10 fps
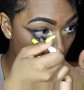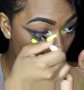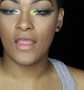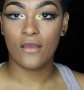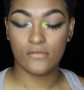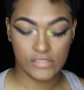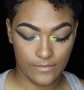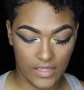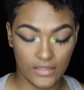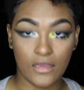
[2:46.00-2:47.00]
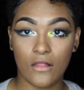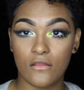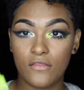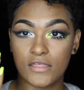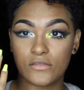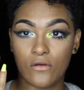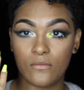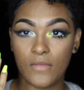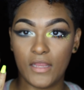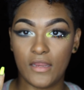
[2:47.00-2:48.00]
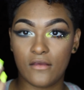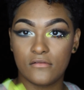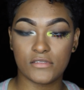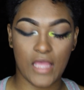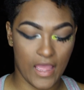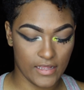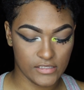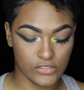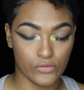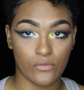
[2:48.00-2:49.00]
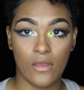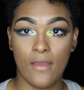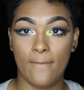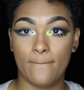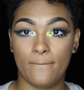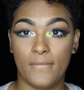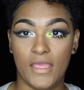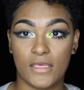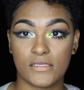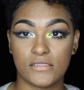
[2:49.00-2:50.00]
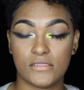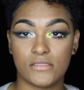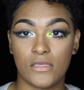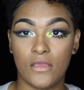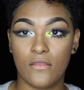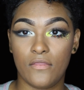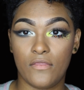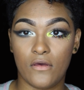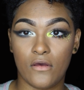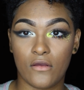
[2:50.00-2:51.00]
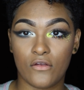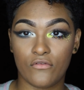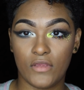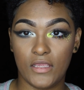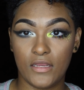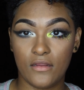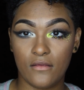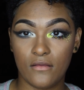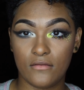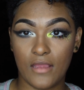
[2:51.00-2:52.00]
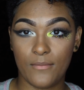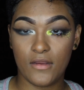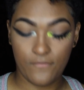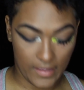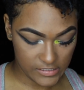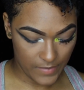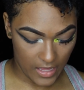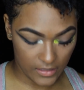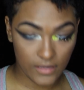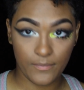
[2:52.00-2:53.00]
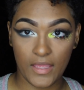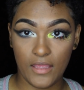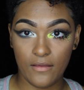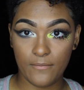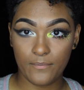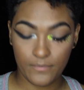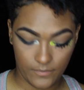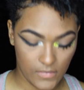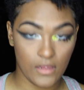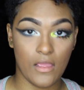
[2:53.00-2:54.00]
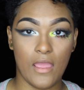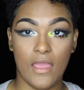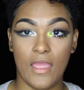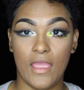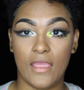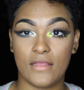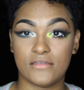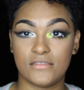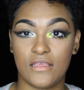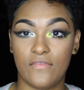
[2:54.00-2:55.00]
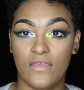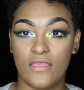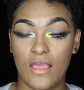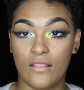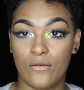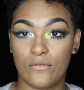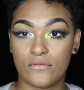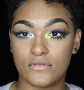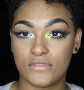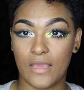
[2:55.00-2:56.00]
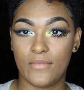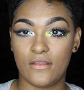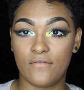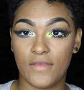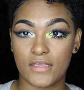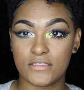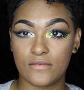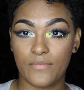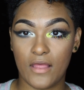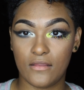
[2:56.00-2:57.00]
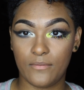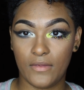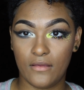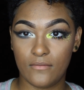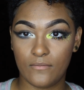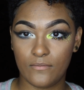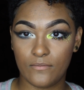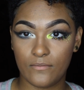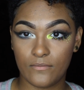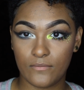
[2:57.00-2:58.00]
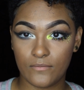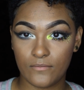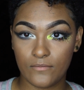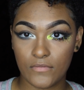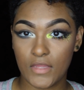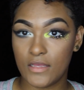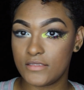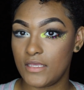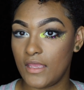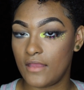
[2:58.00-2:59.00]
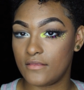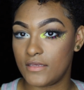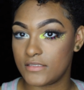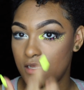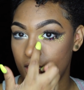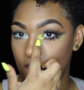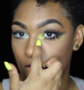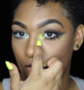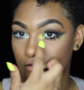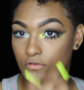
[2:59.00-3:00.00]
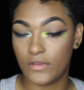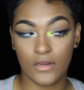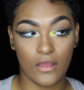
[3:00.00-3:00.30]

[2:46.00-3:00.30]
Now, to make the color that's on my nails, I had to mix the green Diamond FX palette paint and the yellow Diamond FX palette paint to get this neon green